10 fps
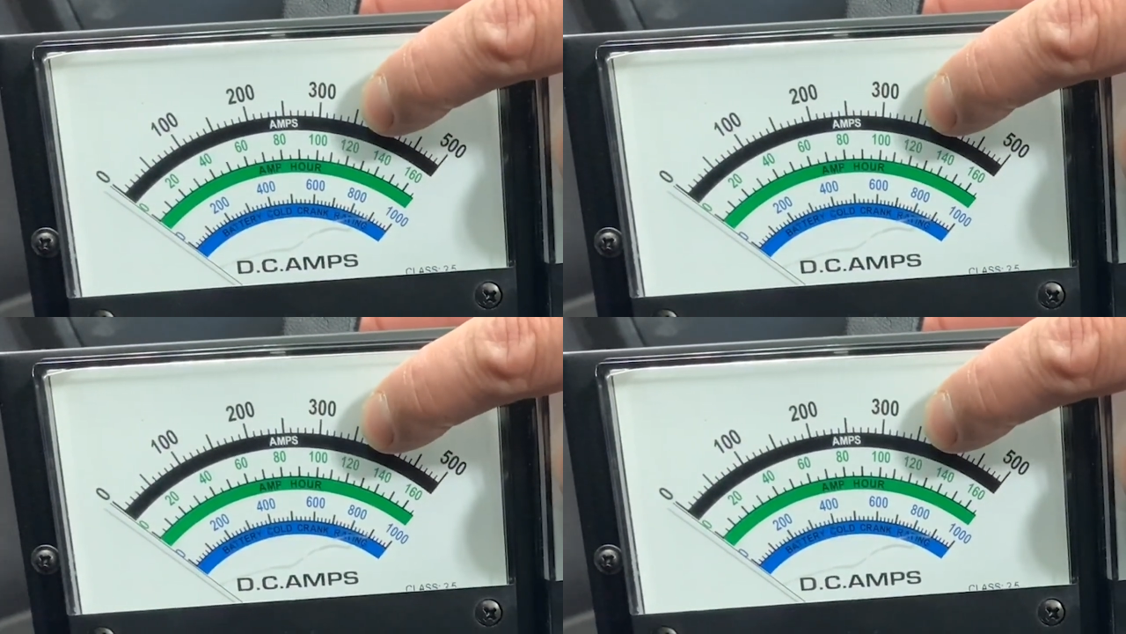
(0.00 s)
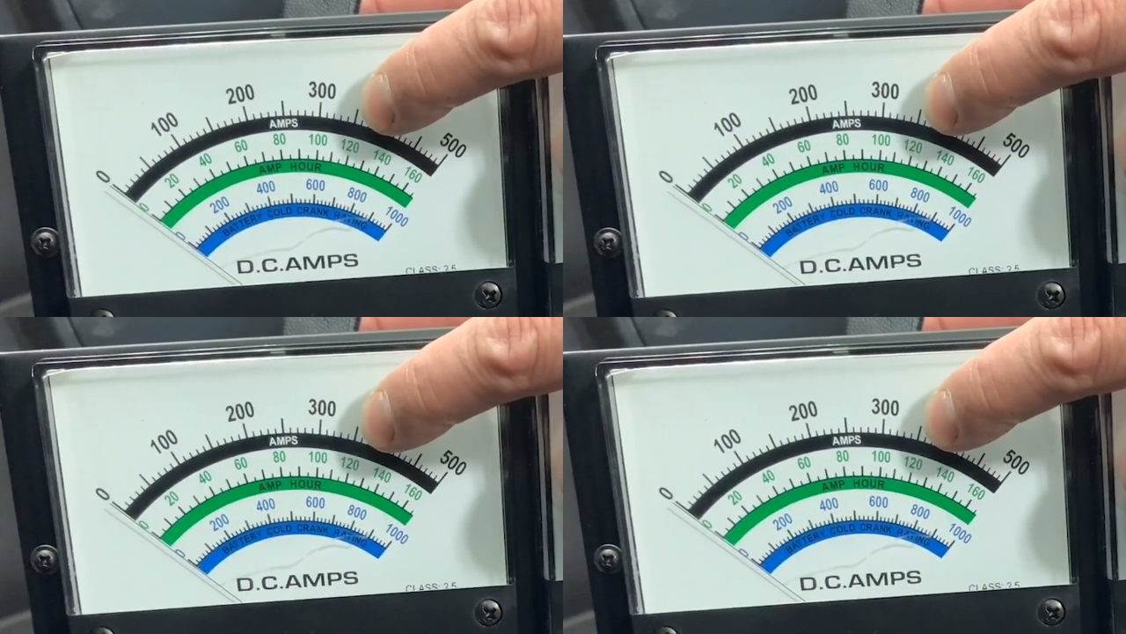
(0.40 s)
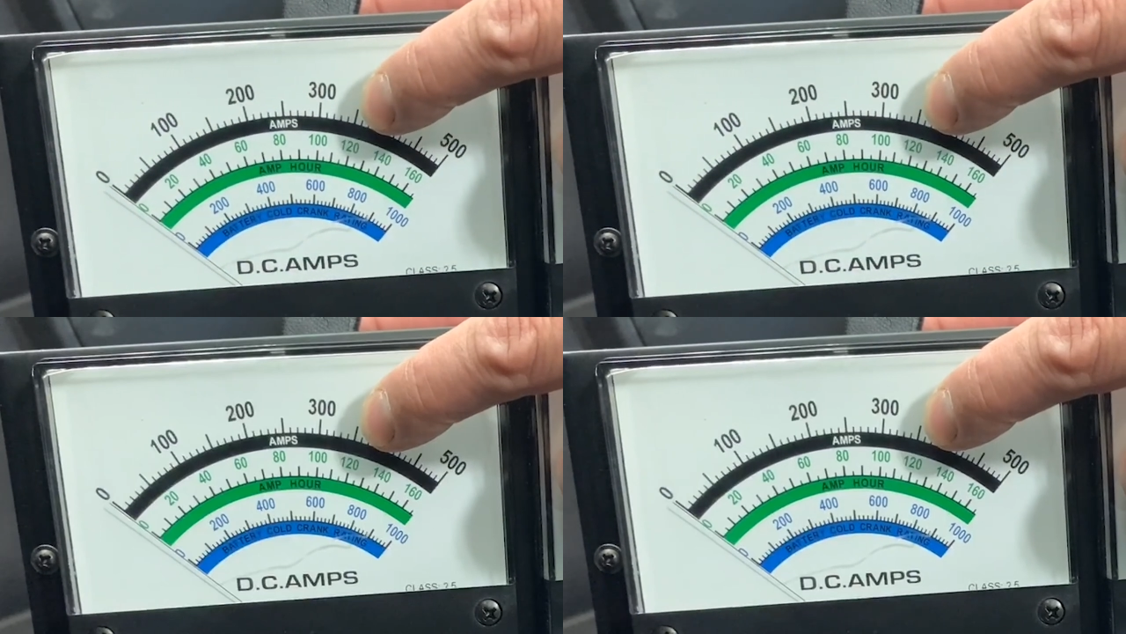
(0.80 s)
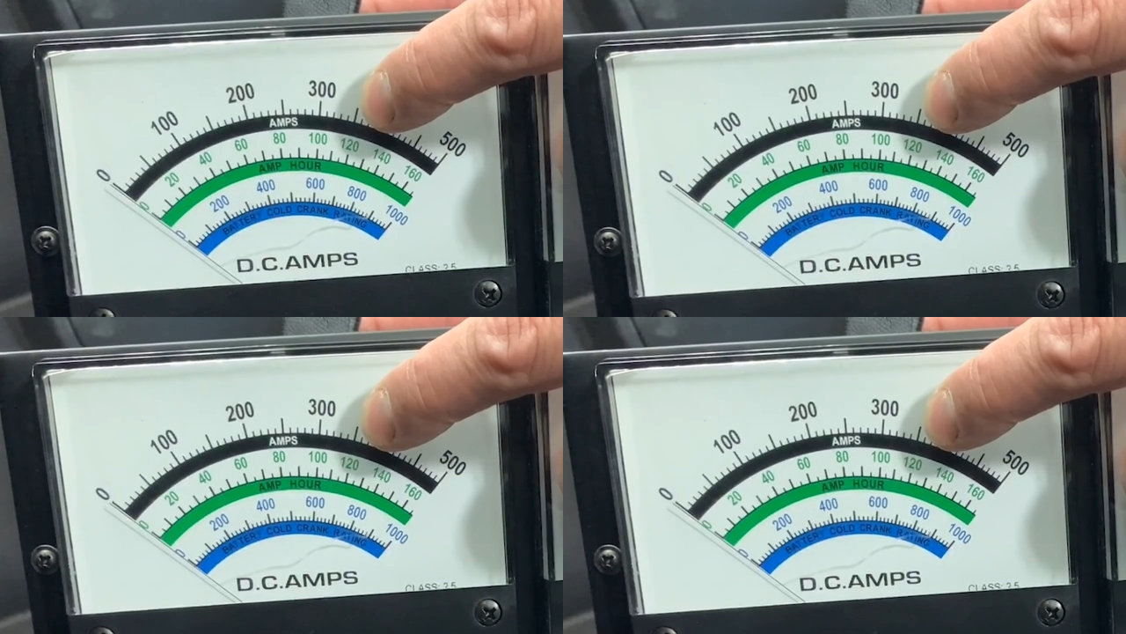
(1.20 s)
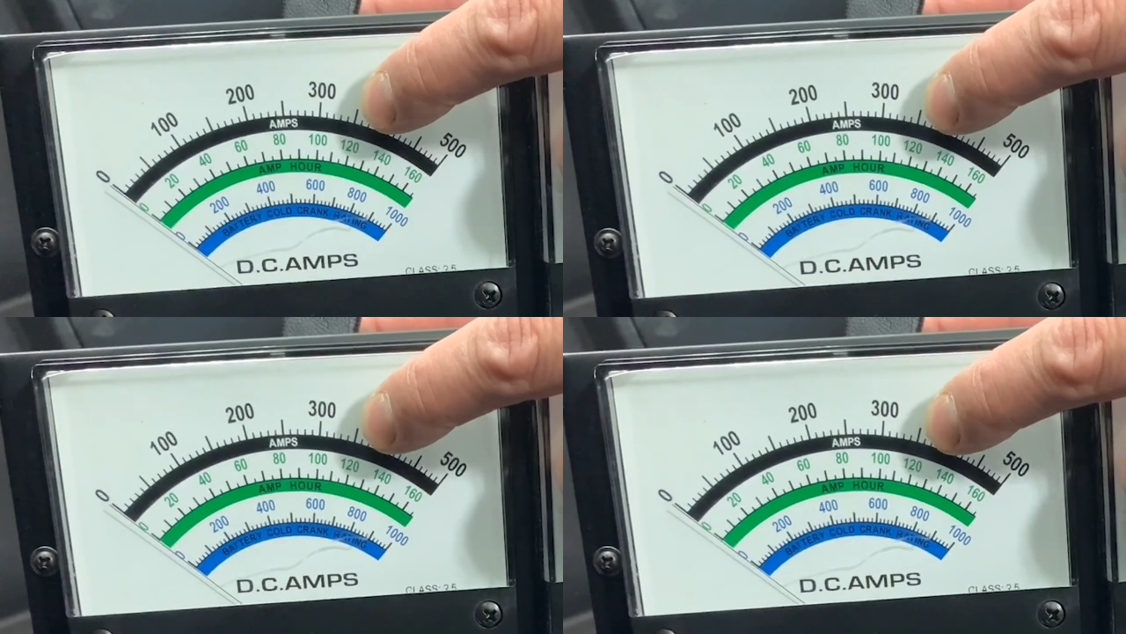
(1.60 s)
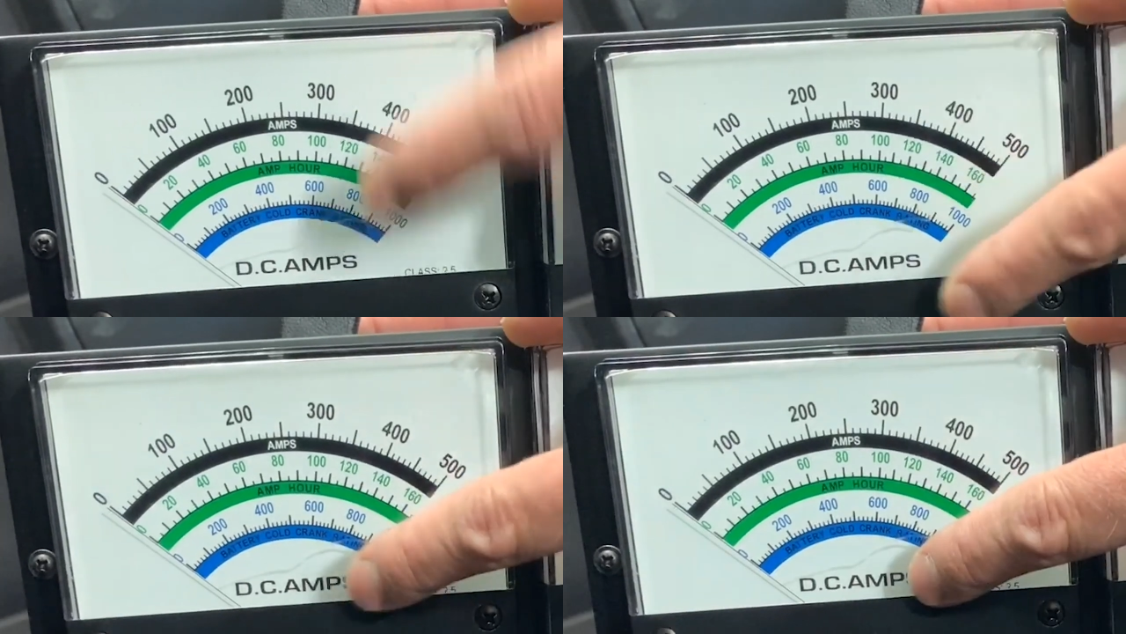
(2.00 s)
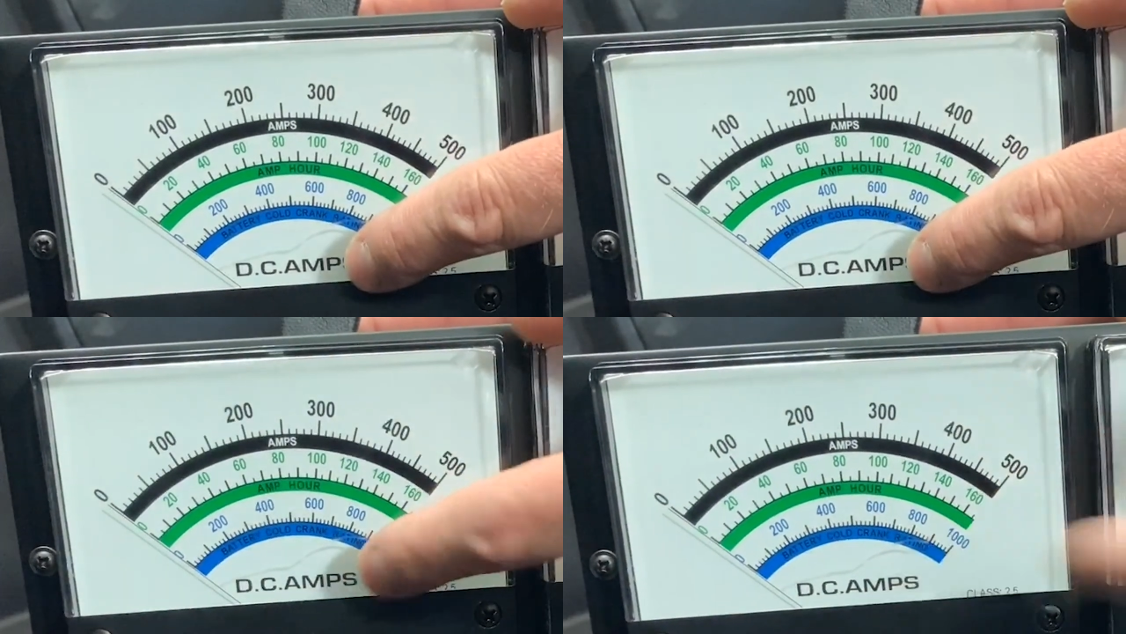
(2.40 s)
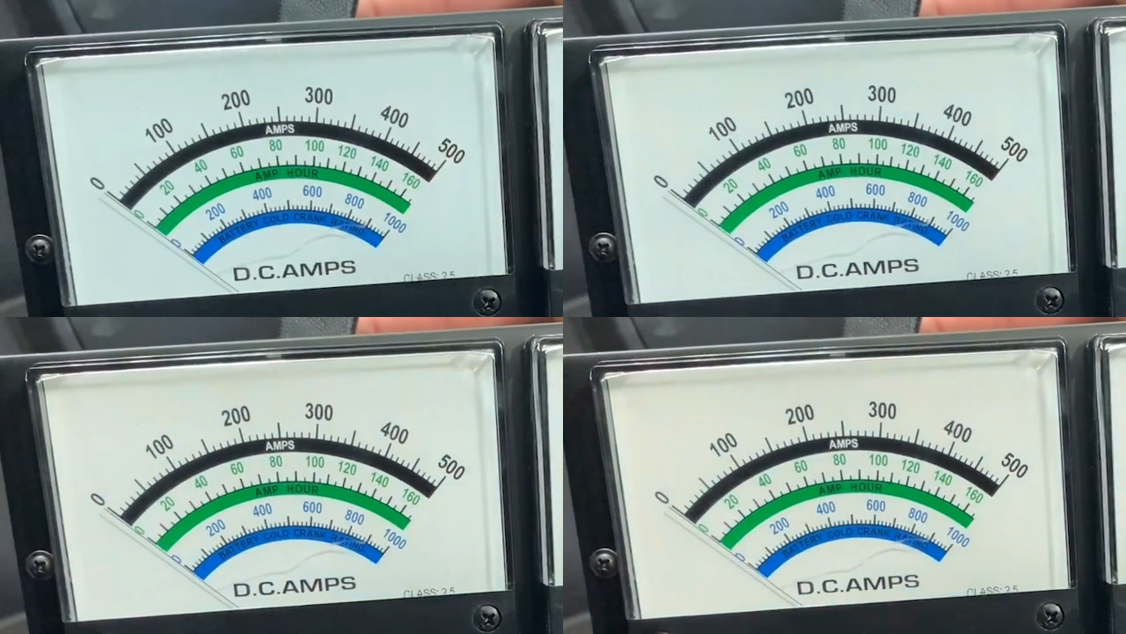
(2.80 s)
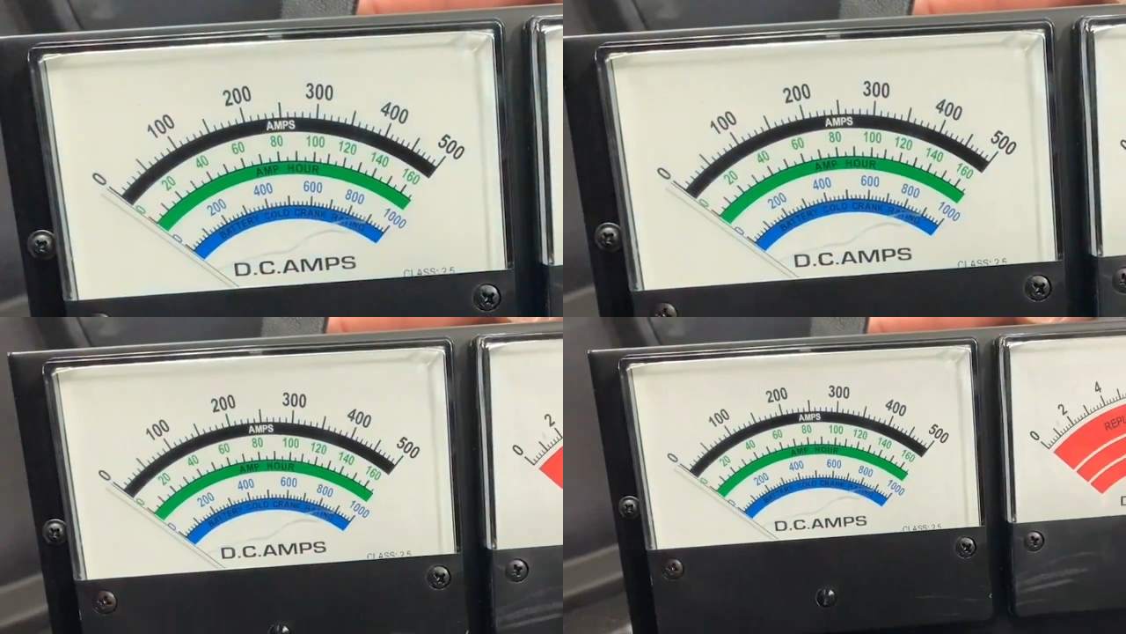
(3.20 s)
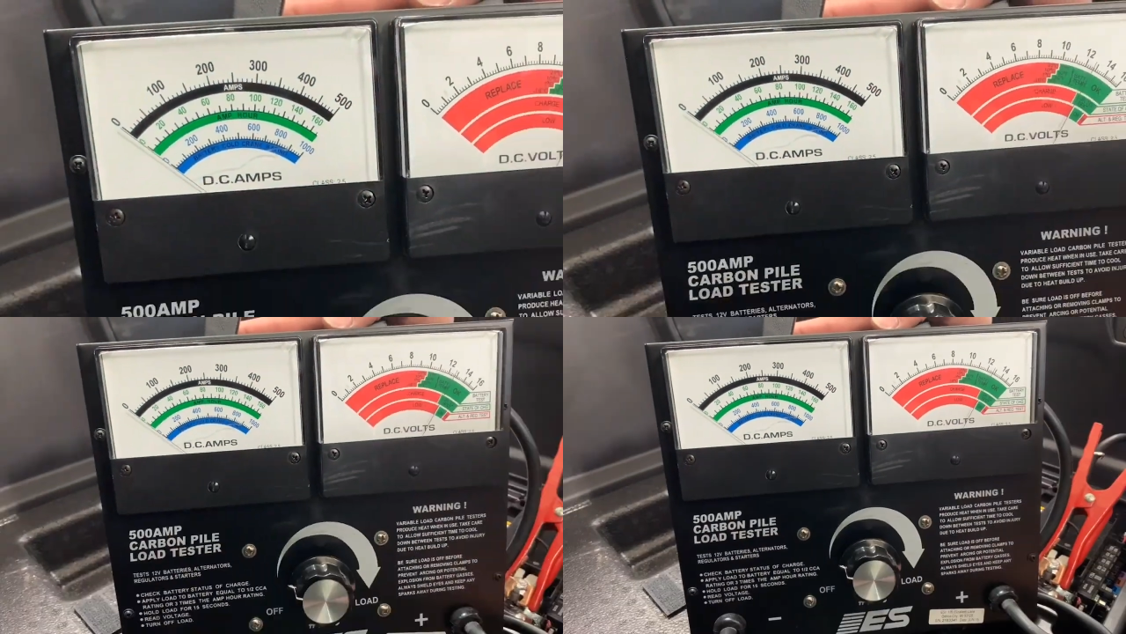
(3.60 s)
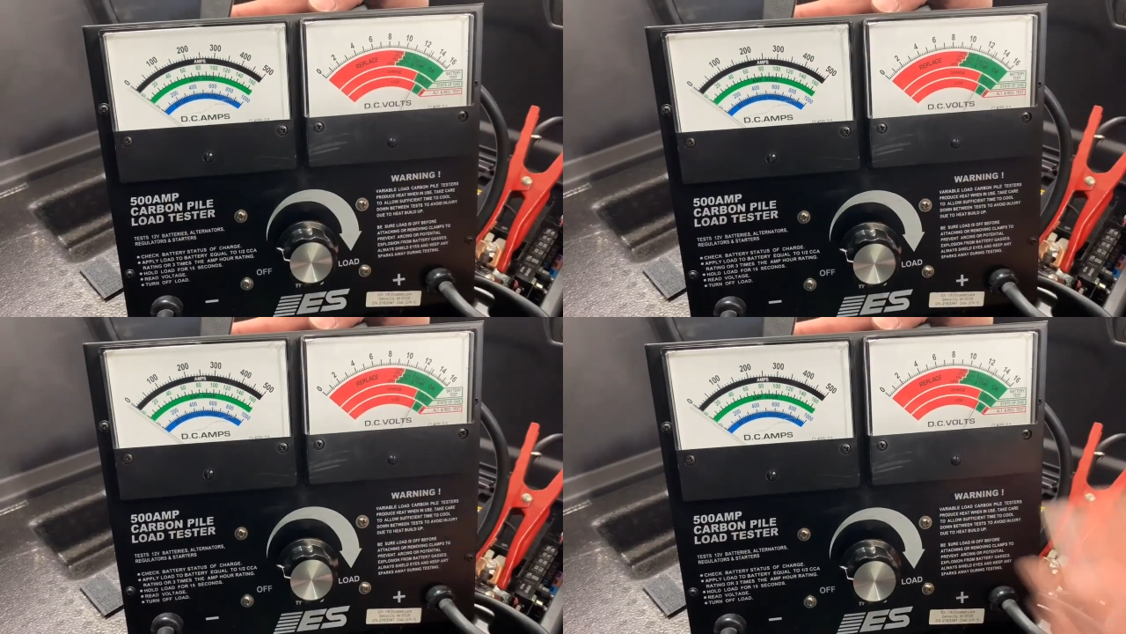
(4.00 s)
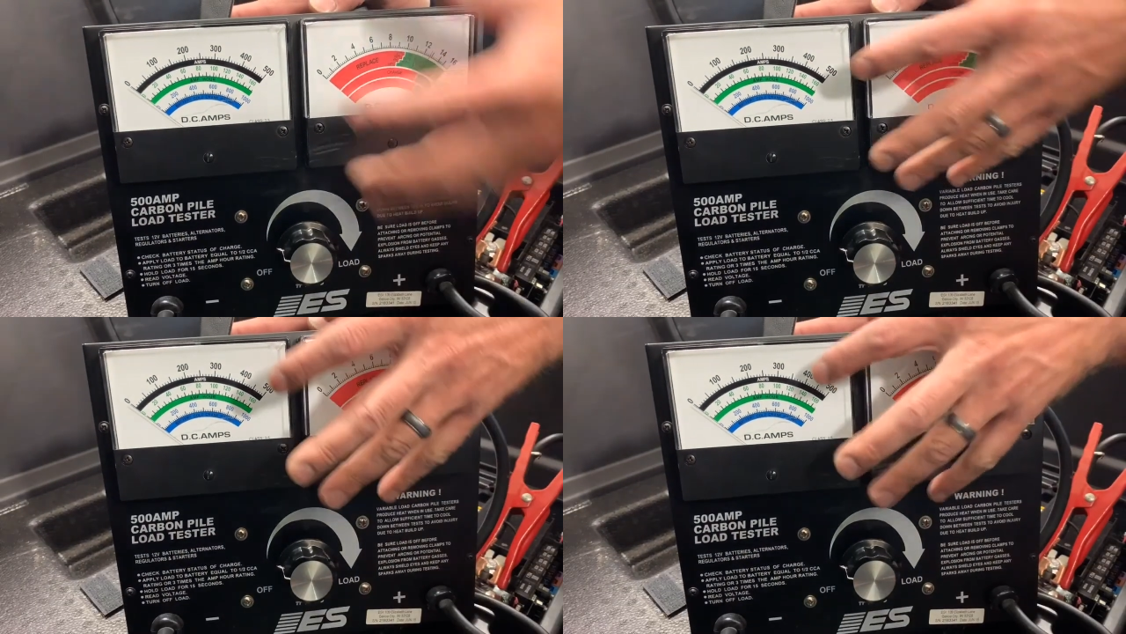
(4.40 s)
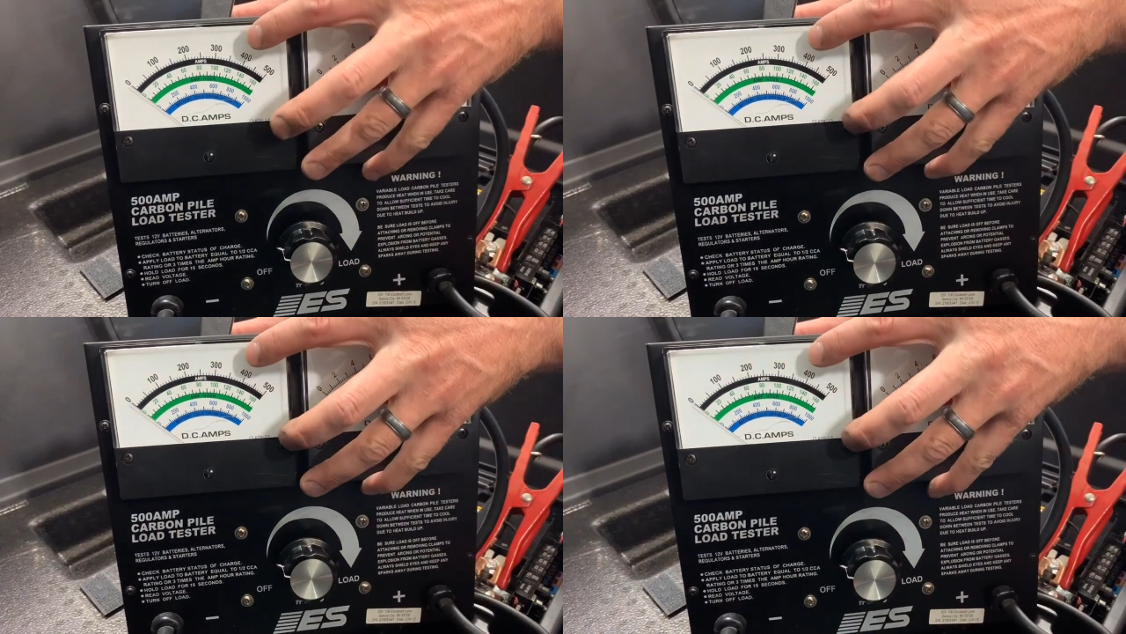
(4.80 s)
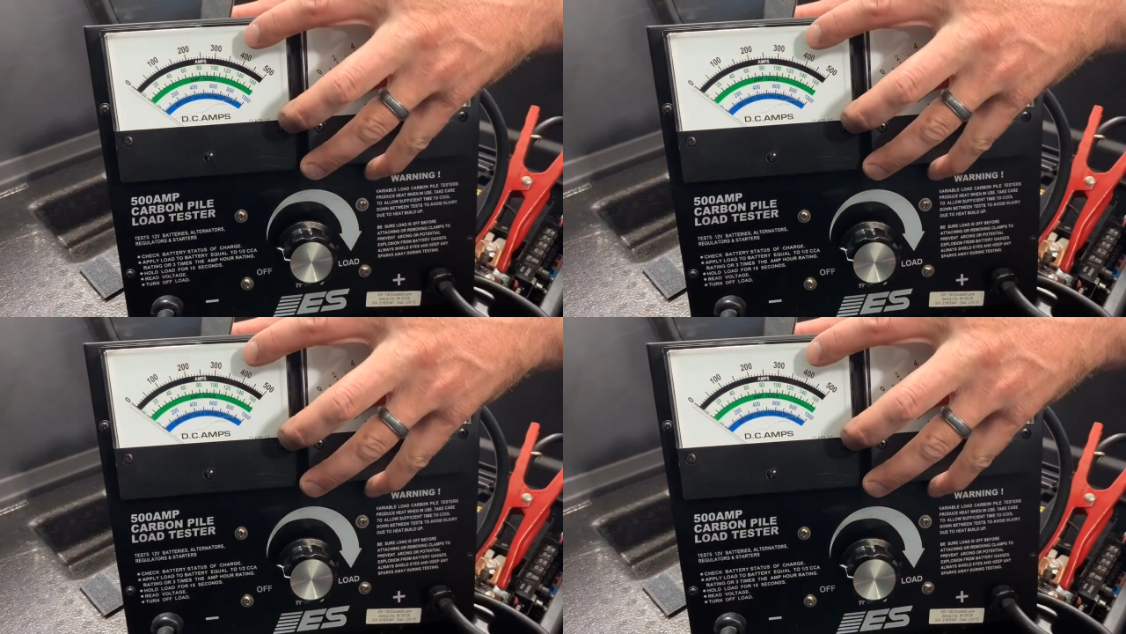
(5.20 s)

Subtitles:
(no speaker visible)